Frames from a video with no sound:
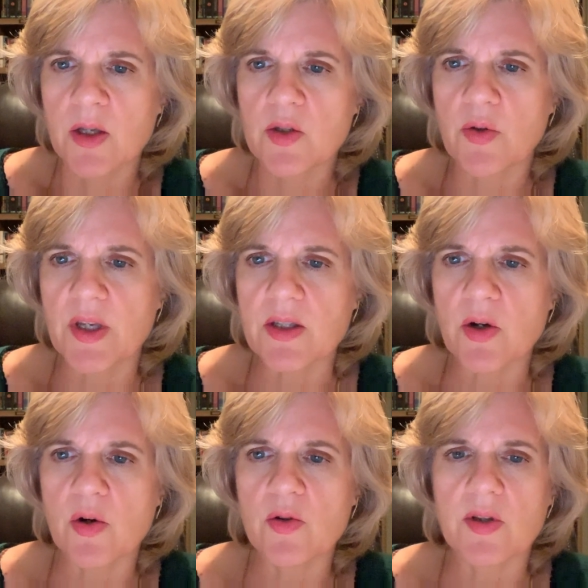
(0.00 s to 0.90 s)
So this
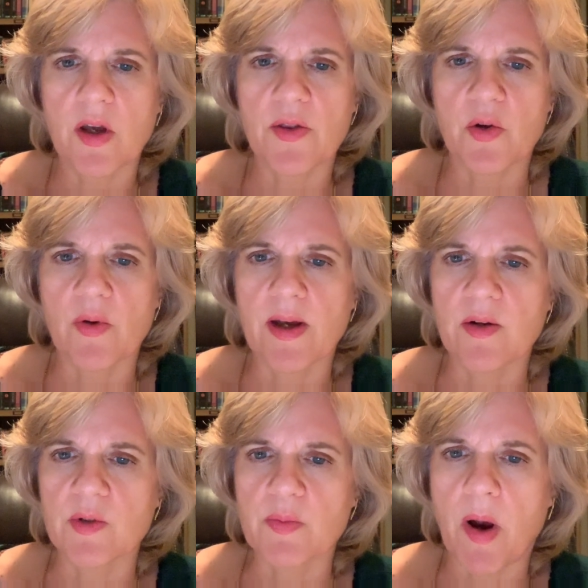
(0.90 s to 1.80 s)
curse on the
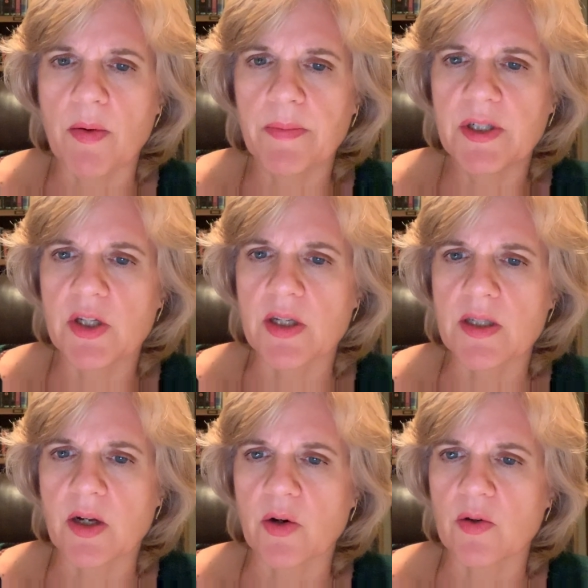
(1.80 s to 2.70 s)
ground was probably
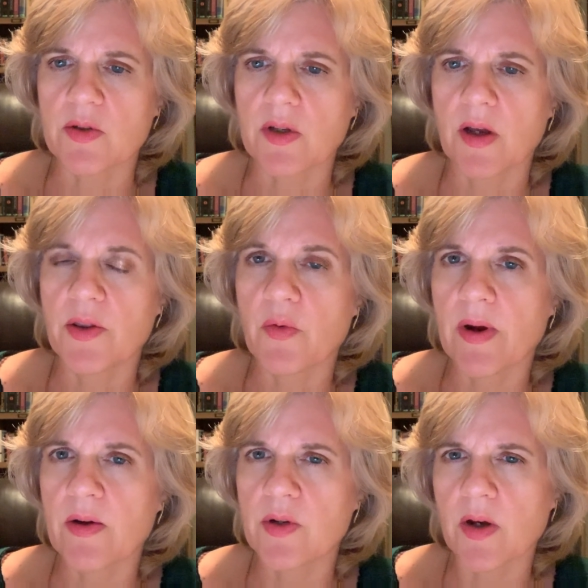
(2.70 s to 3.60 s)
just a curse on the
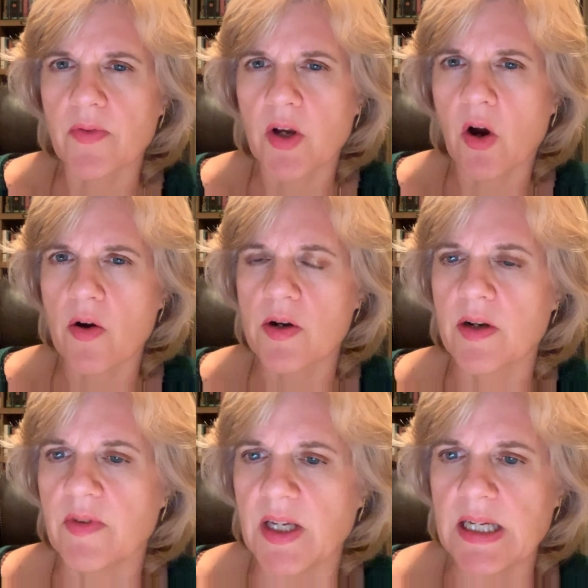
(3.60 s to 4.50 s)
ground of the Garden
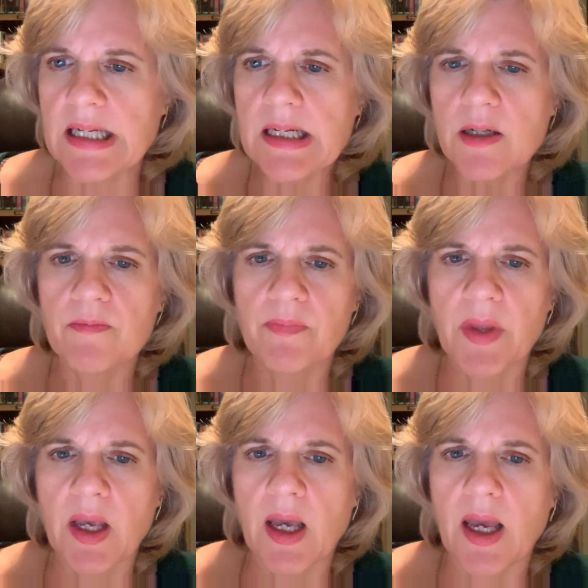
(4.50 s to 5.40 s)
of Eden.
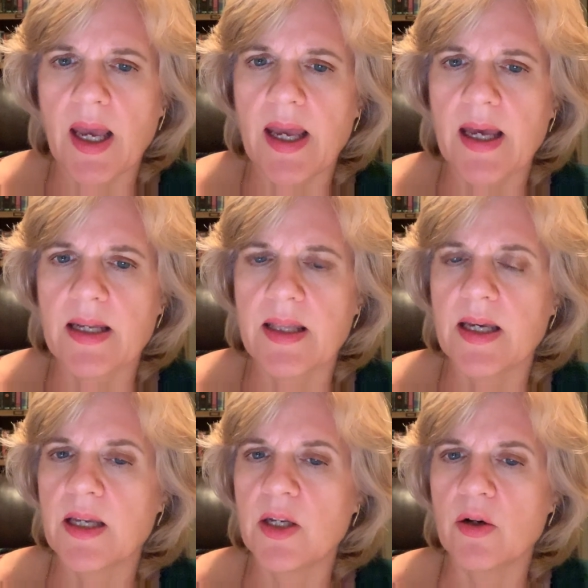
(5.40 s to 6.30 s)
And
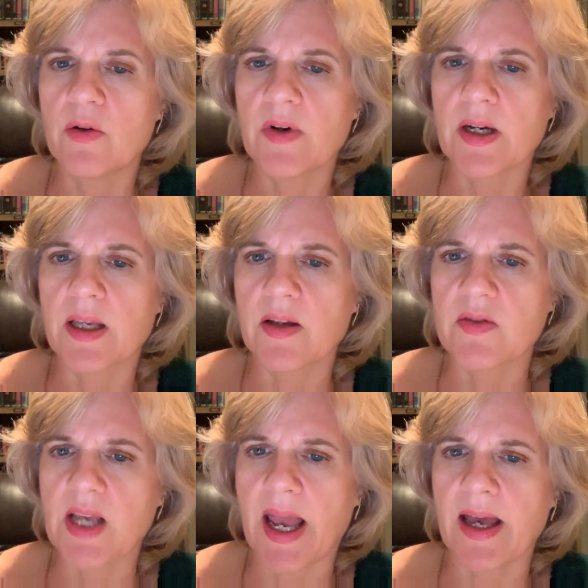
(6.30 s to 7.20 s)
then Jehovah
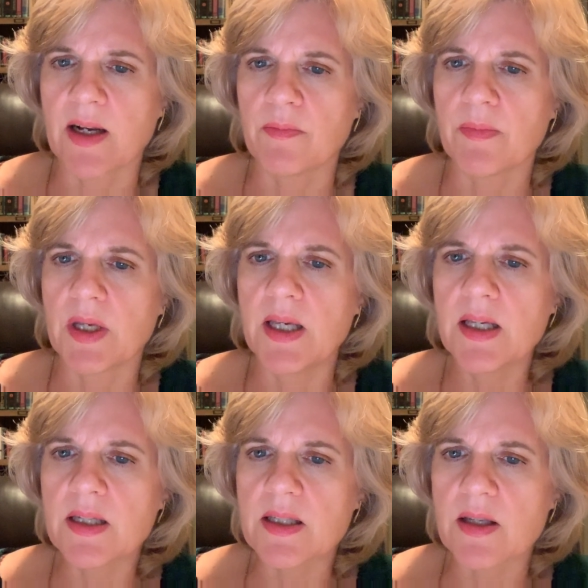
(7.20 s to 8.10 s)
gives Adam
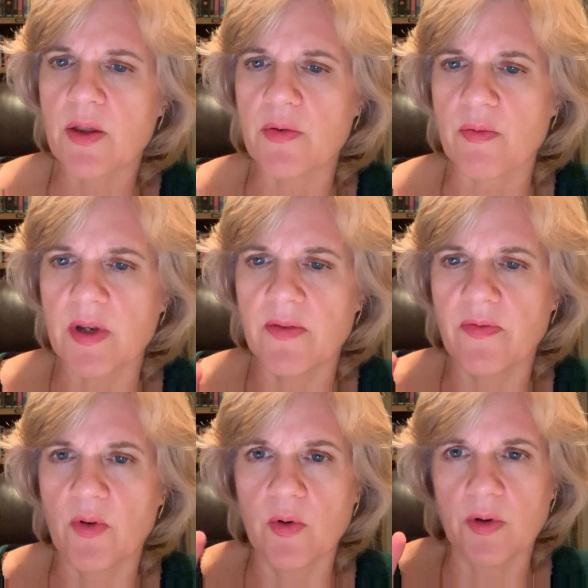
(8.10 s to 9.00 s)
his
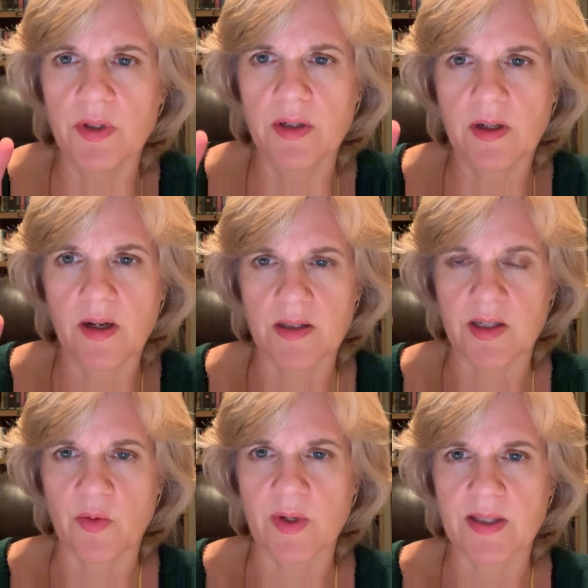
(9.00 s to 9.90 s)
threefold
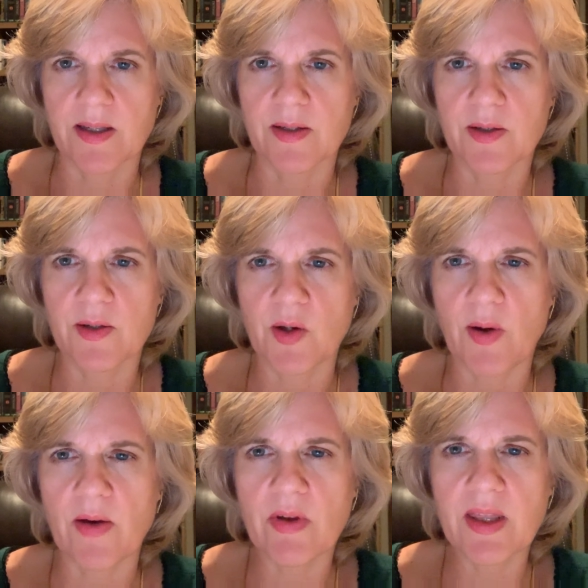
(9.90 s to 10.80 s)
consequences. So
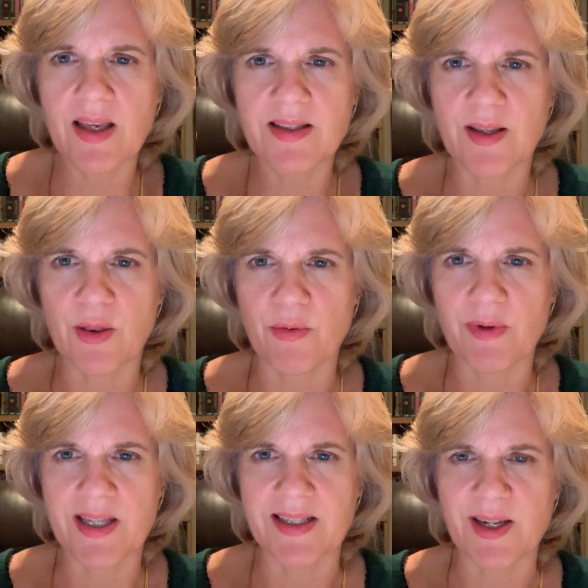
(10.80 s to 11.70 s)
everything's in
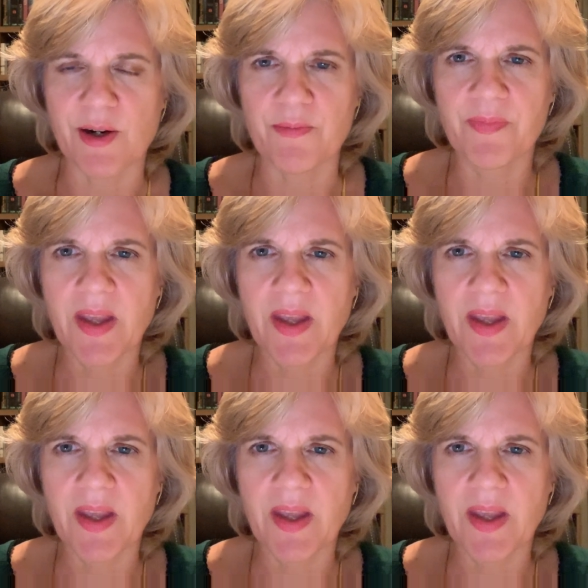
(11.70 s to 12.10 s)
threes here.